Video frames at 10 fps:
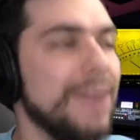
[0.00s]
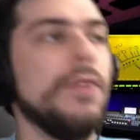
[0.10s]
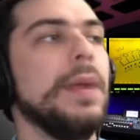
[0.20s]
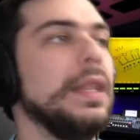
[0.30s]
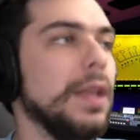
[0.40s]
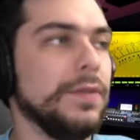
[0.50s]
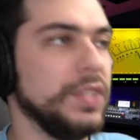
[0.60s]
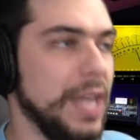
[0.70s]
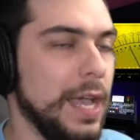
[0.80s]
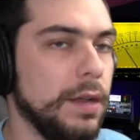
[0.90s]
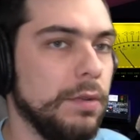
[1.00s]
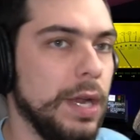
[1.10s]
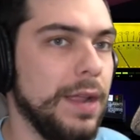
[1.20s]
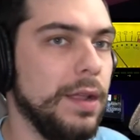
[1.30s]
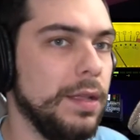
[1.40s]
Everybody loves that,
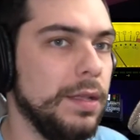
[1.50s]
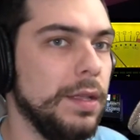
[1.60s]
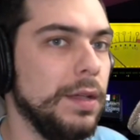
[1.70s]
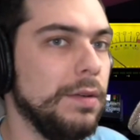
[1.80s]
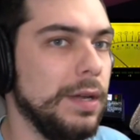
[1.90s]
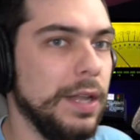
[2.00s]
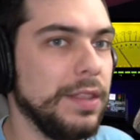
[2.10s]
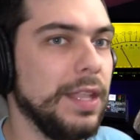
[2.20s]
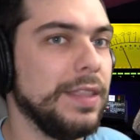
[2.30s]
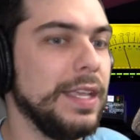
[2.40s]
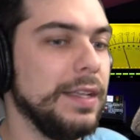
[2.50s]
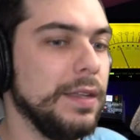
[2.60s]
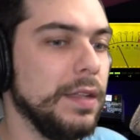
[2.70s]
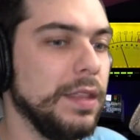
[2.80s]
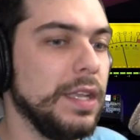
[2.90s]
right?
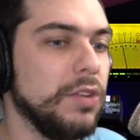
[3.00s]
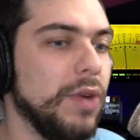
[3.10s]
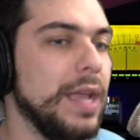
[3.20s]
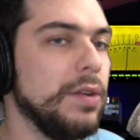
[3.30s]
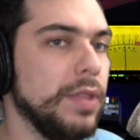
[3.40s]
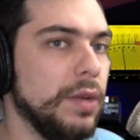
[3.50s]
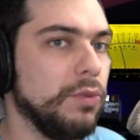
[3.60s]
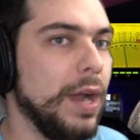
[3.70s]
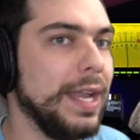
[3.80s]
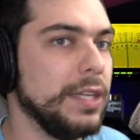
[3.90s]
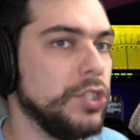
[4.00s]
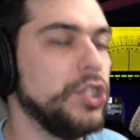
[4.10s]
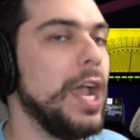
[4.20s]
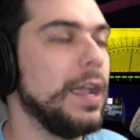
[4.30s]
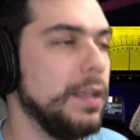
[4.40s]
Nothing greater than writing a
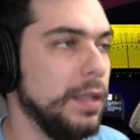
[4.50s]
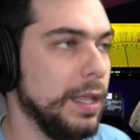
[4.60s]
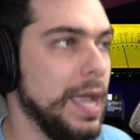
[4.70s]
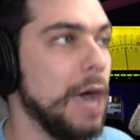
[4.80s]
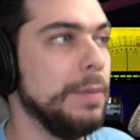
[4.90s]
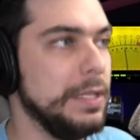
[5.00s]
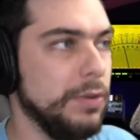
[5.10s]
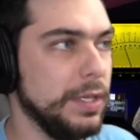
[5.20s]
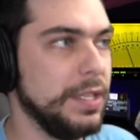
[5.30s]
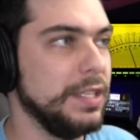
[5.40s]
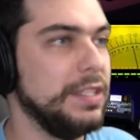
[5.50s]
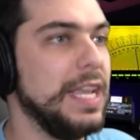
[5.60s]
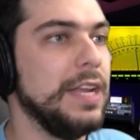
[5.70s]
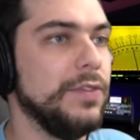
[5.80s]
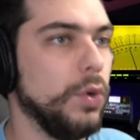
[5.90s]
check like I'll be doing to the
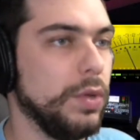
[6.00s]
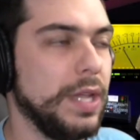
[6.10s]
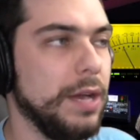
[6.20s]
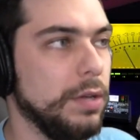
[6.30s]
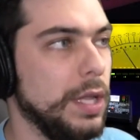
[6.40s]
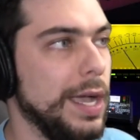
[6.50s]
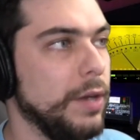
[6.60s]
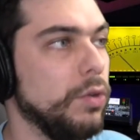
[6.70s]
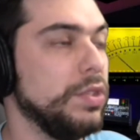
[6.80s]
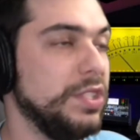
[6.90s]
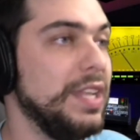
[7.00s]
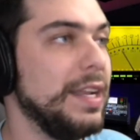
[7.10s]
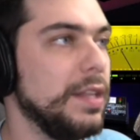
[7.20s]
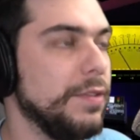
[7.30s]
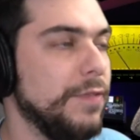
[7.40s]
state of North Carolina or
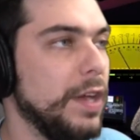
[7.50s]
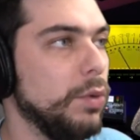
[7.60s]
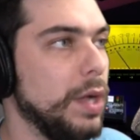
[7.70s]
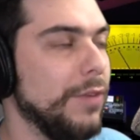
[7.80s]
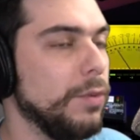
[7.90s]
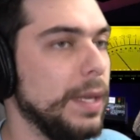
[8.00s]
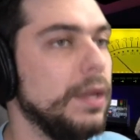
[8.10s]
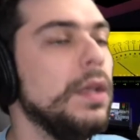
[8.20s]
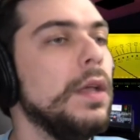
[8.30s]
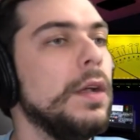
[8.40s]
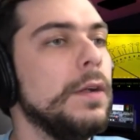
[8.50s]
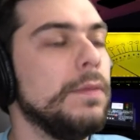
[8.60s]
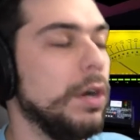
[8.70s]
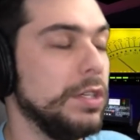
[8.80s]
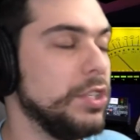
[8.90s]
state to the federal government,
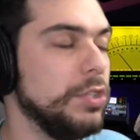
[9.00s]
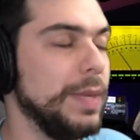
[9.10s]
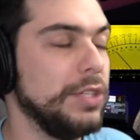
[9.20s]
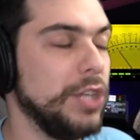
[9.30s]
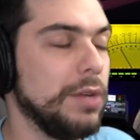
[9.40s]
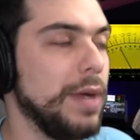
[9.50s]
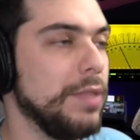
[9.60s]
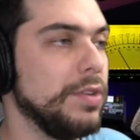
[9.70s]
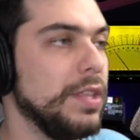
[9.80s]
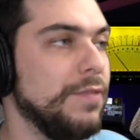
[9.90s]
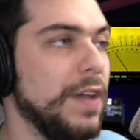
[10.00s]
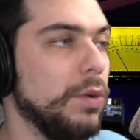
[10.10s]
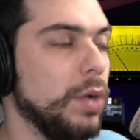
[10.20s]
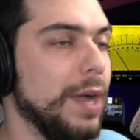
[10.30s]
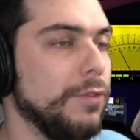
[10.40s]
or a check rather to the
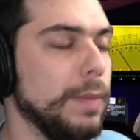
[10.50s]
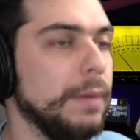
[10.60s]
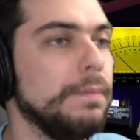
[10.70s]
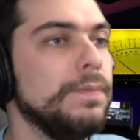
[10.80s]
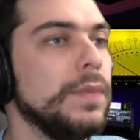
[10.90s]
federal government.